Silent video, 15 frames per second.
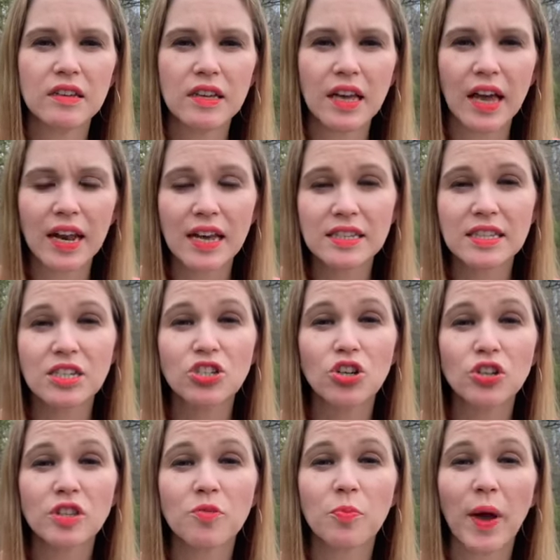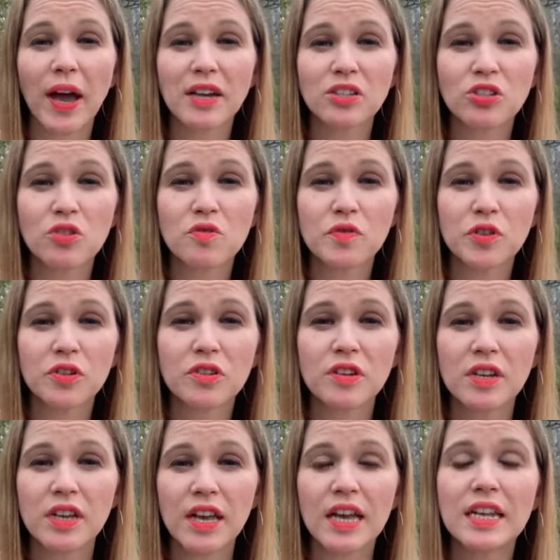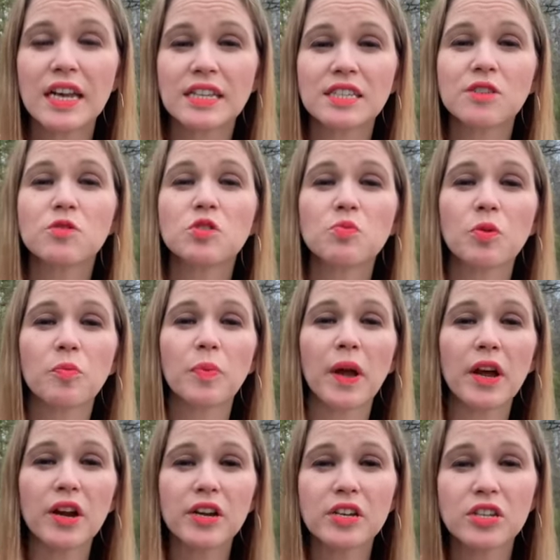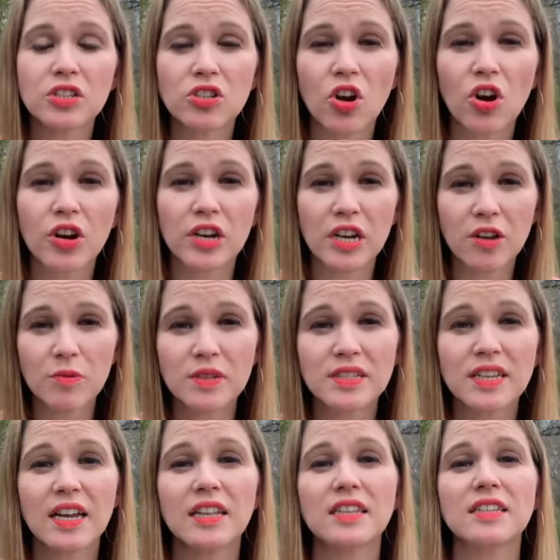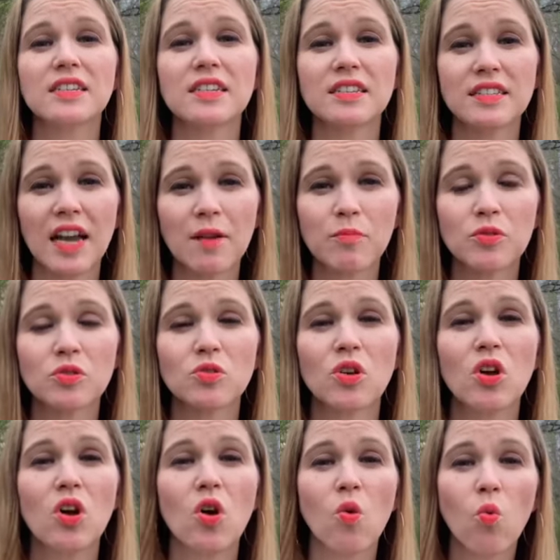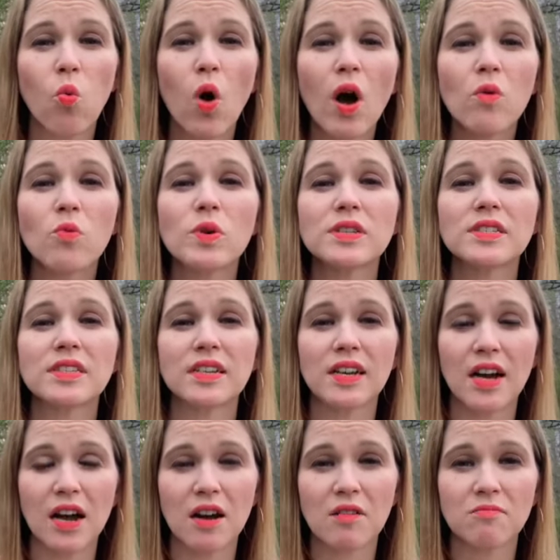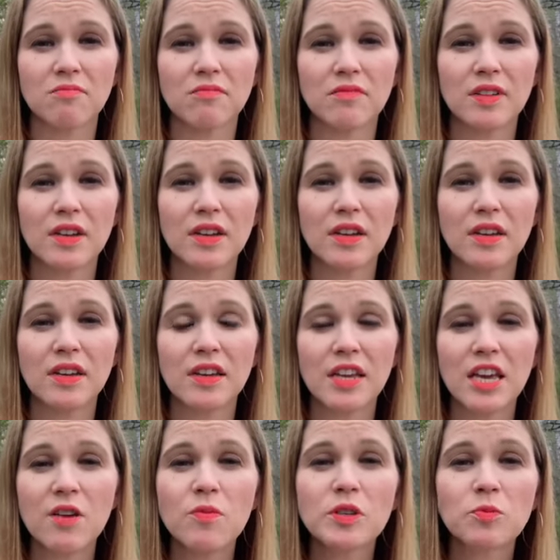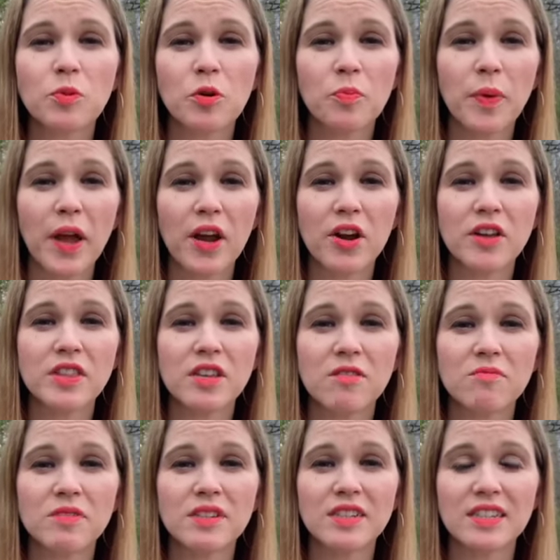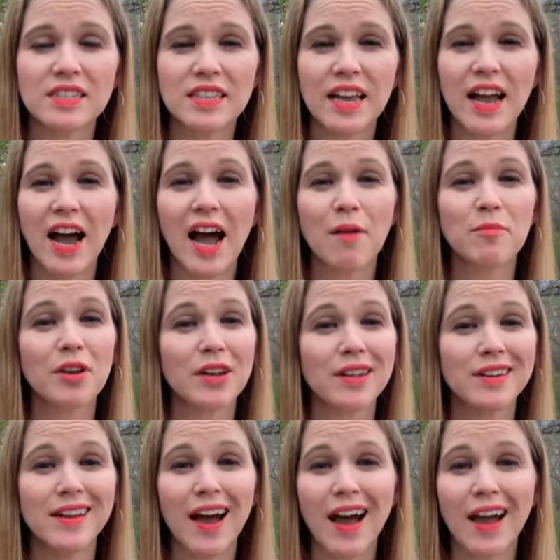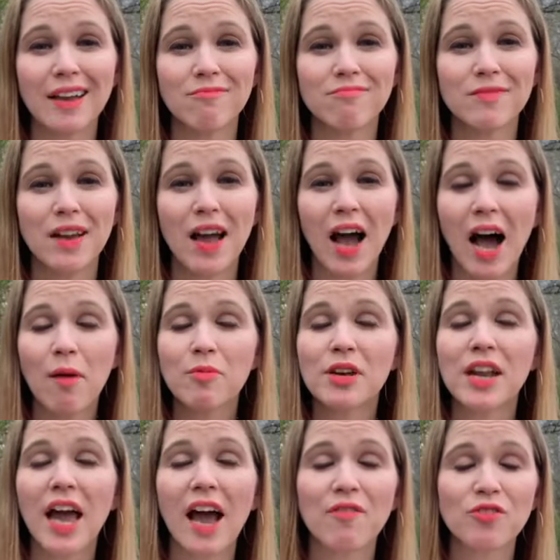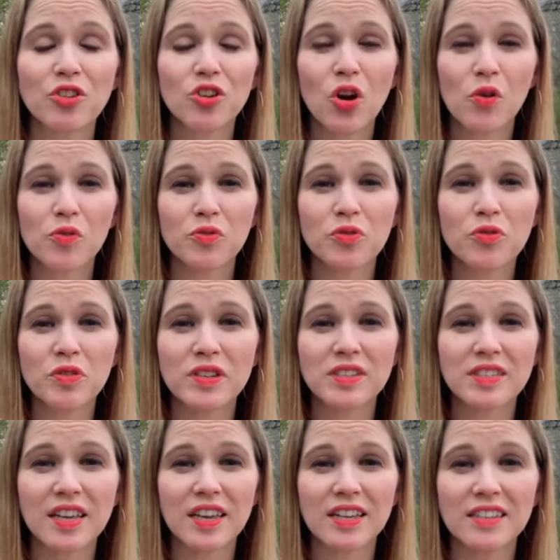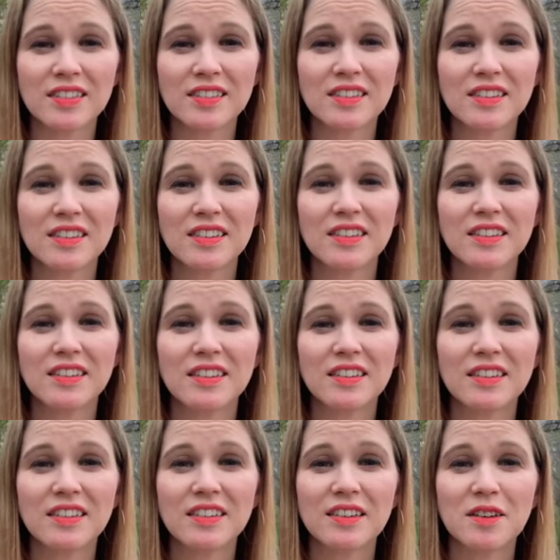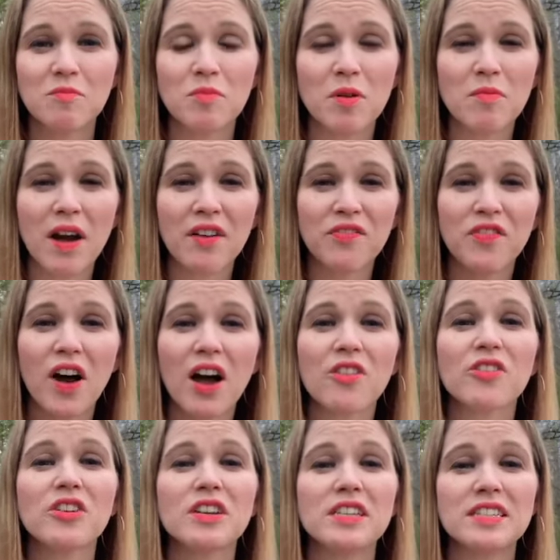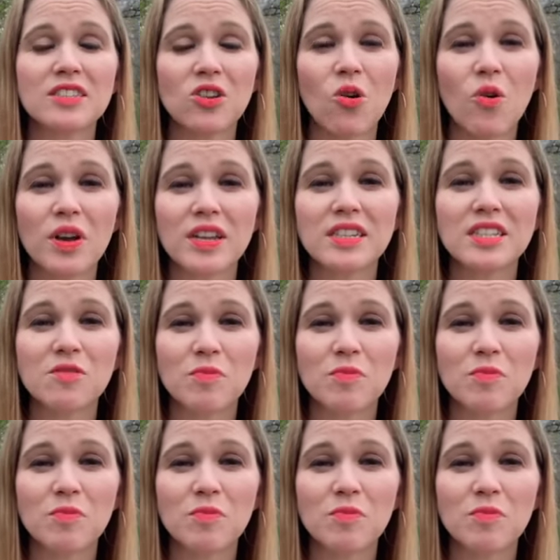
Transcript: And as he took the Passover, and as he was preparing his heart, and he was telling the disciples what was to come, he was preparing them to say, I'm gonna die. I'm going to have to go through these things, but my Father is going to